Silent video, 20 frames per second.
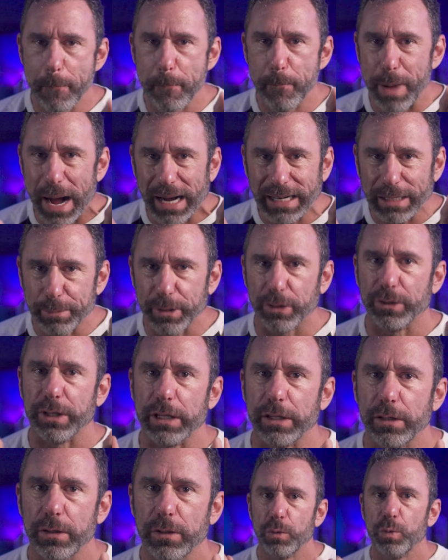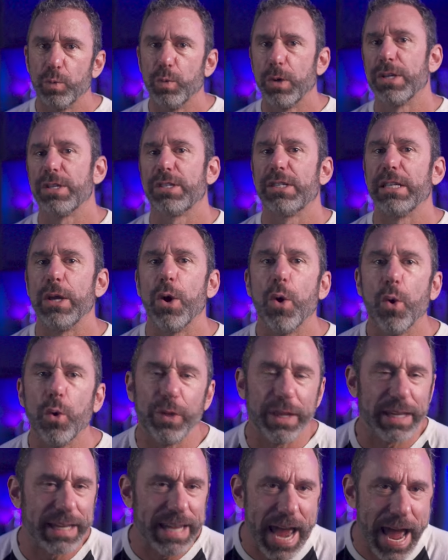bodybuilding was the
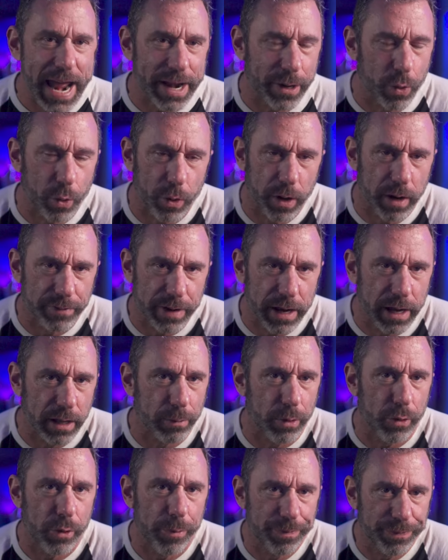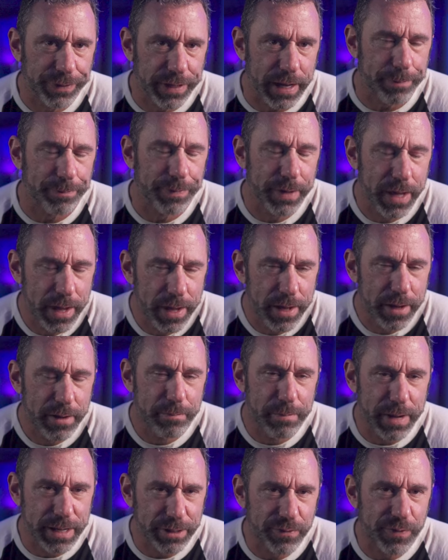only category available. Yep.
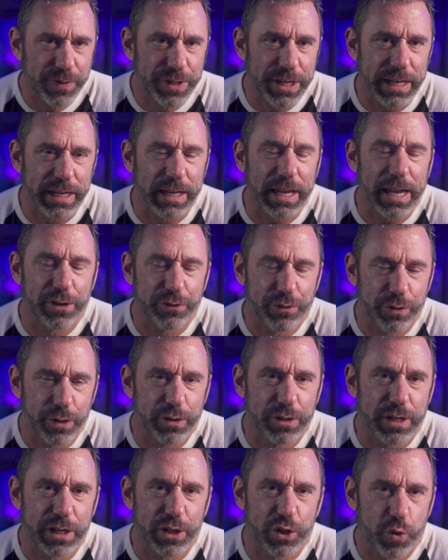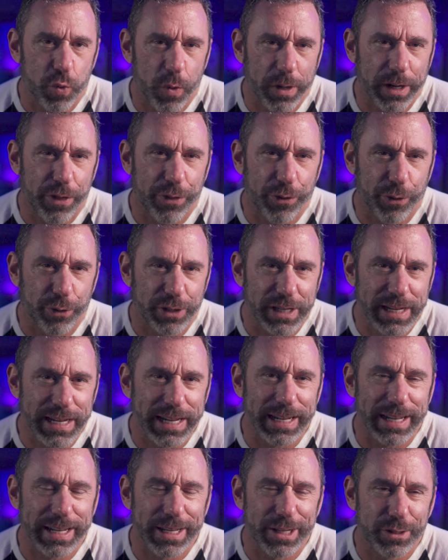Men's Physique, introduced in
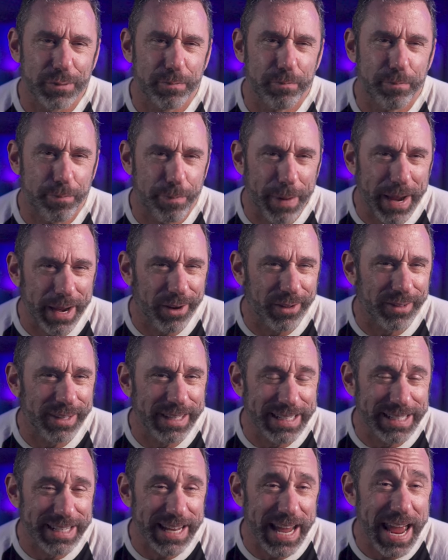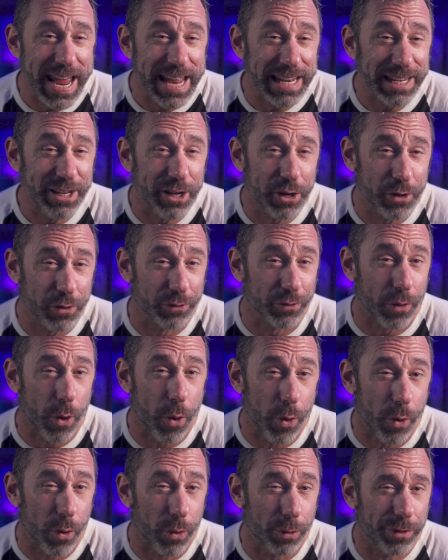2013, is barely 10 years
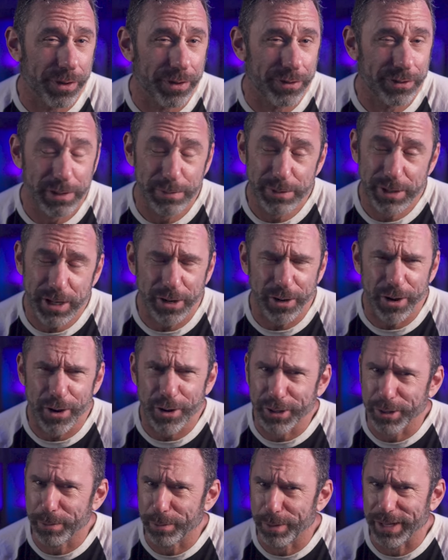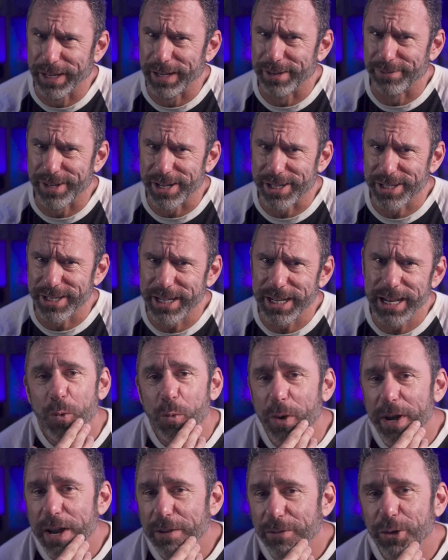old. Seems kind of hard to believe, doesn't it?
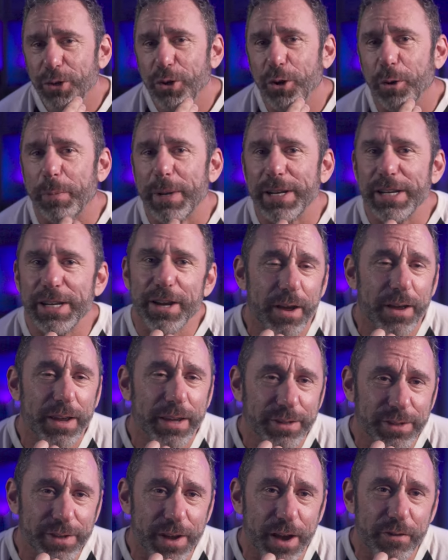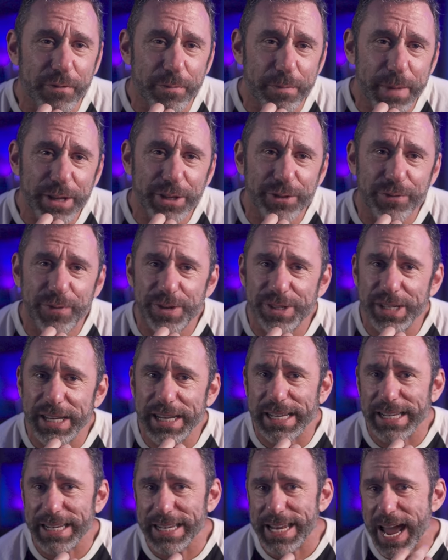Whatever your opinion is of Men's
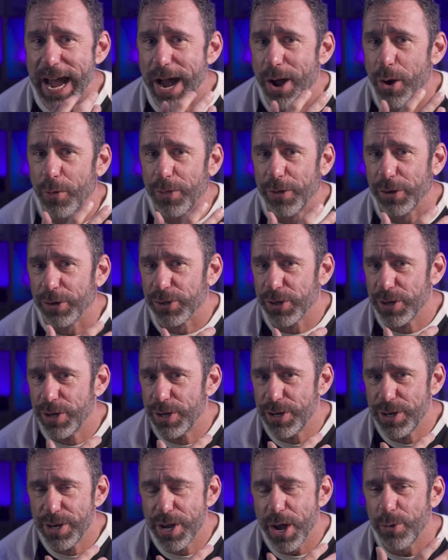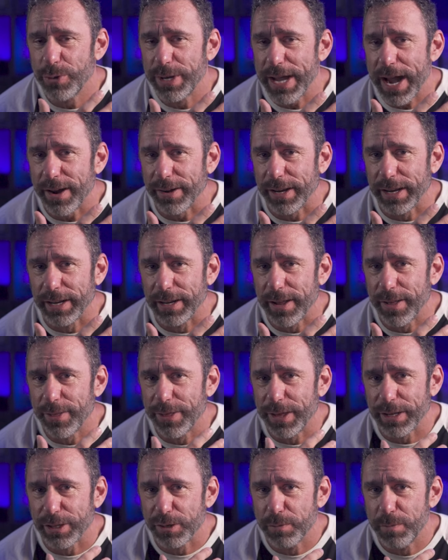Physique now, there's no doubting
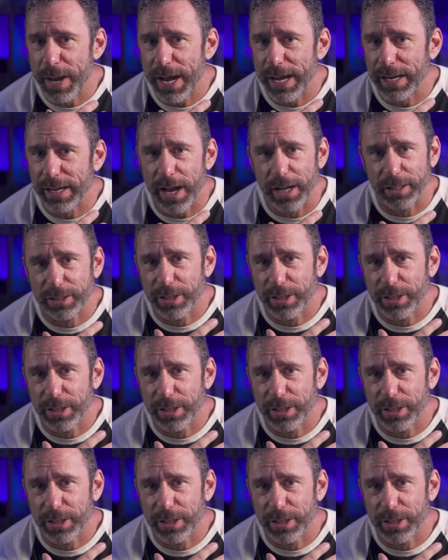that it's made a